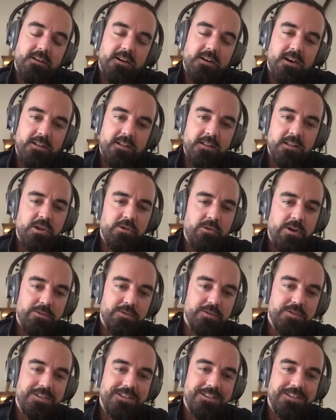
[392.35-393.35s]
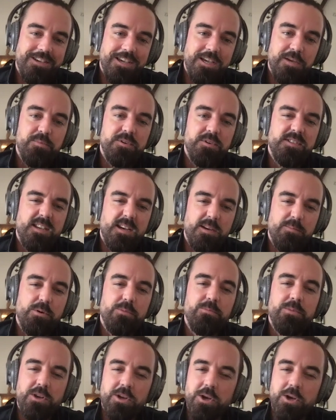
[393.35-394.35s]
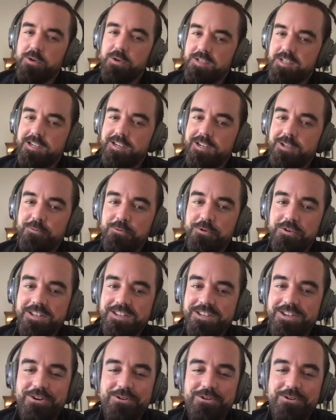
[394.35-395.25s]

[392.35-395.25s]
I think the groundskeepers there probably know exactly what they're